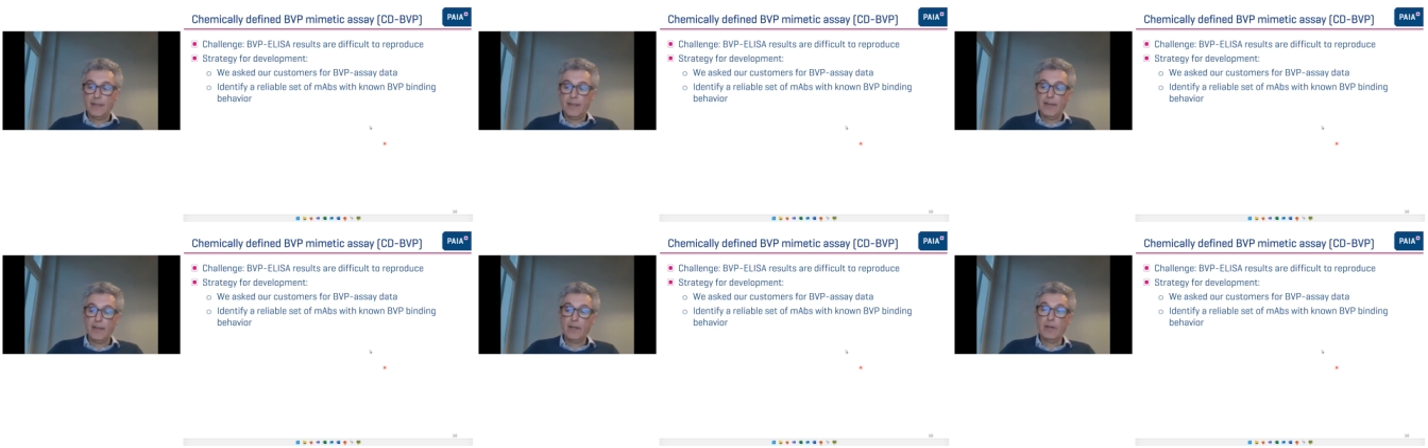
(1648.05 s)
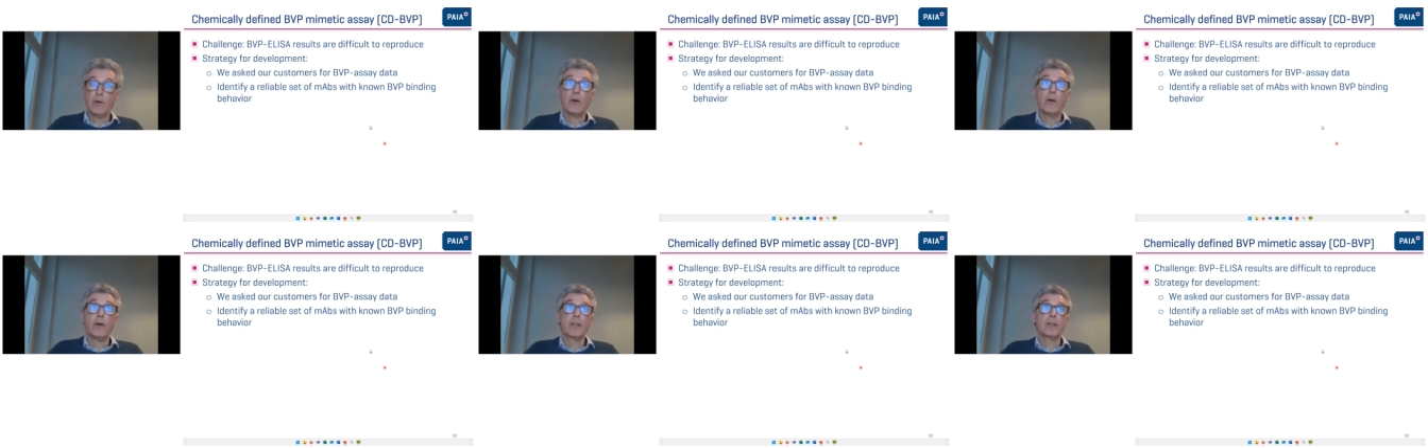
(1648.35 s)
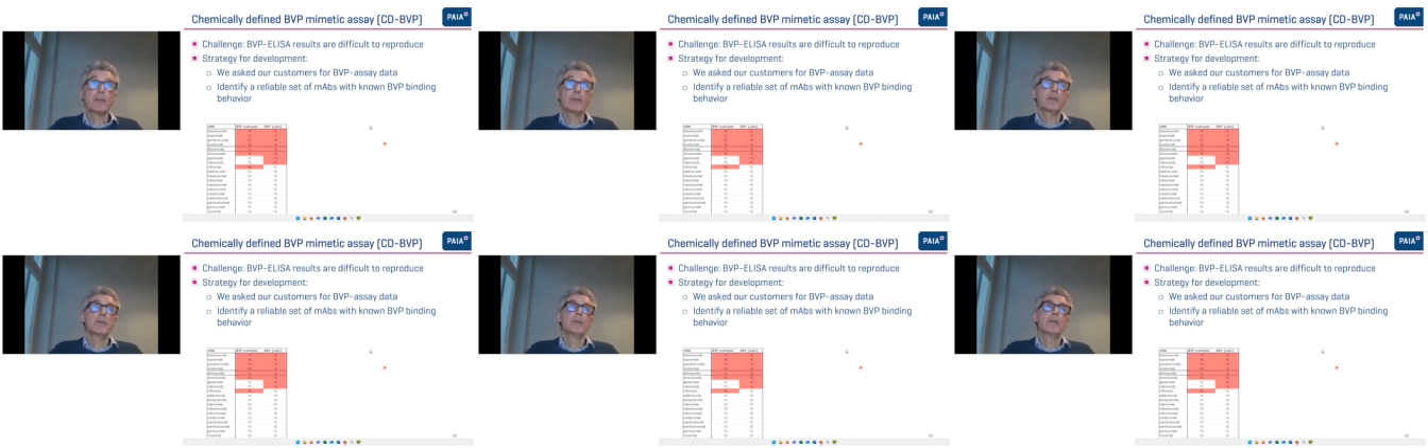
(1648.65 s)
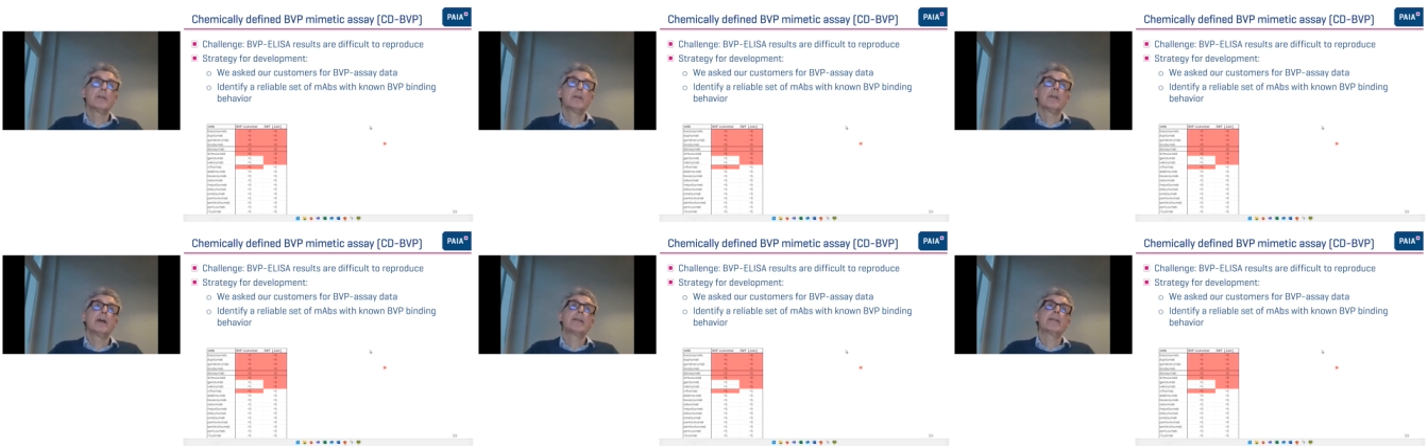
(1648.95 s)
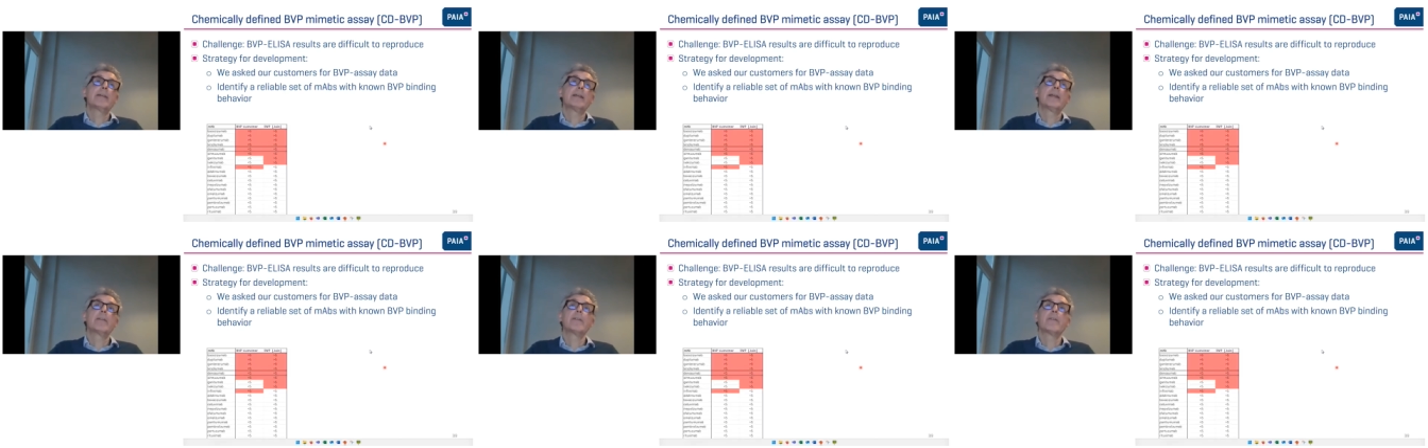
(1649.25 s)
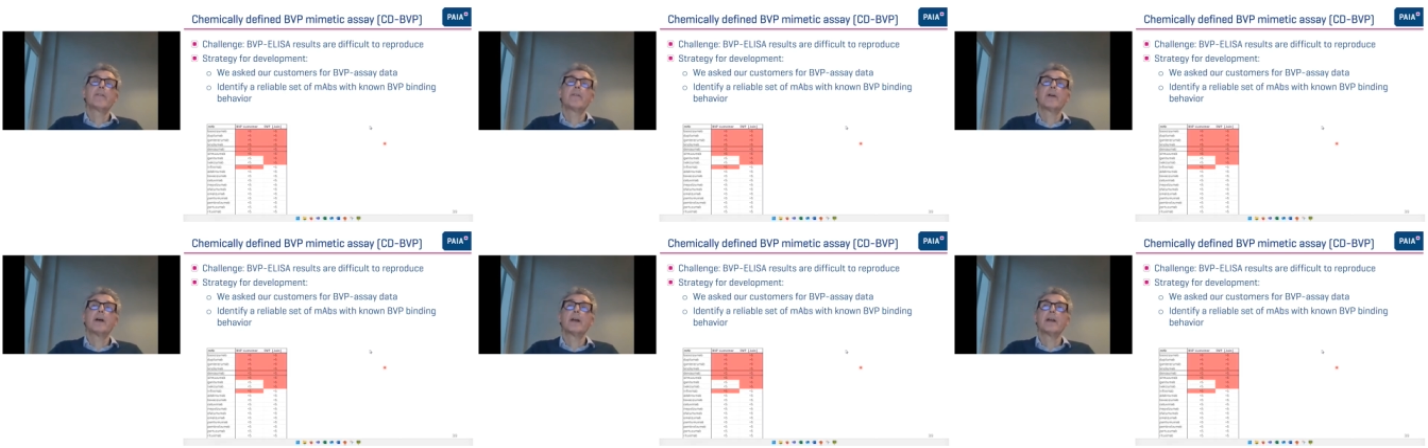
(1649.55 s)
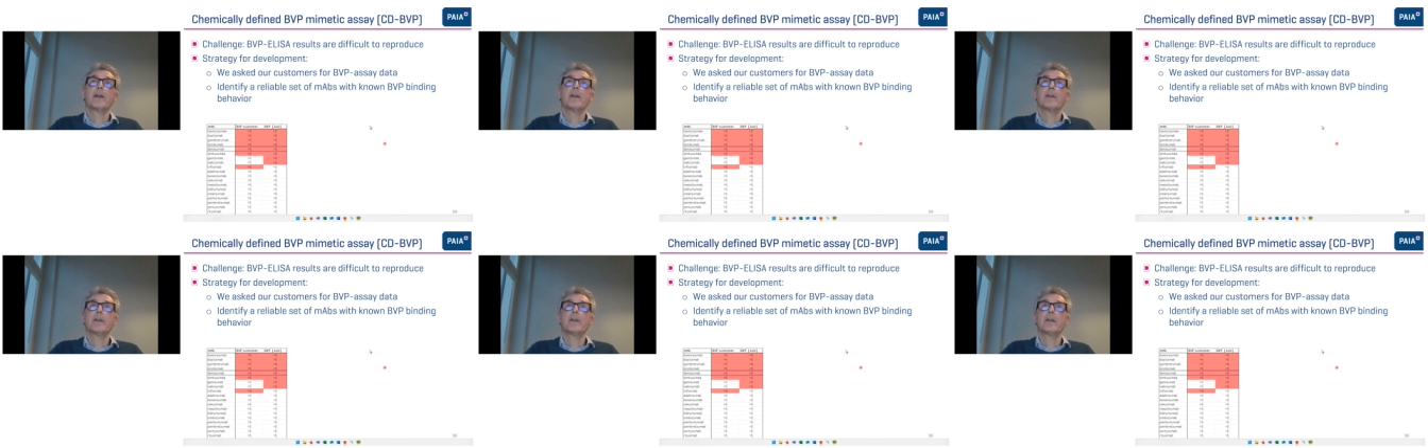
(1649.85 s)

in order to identify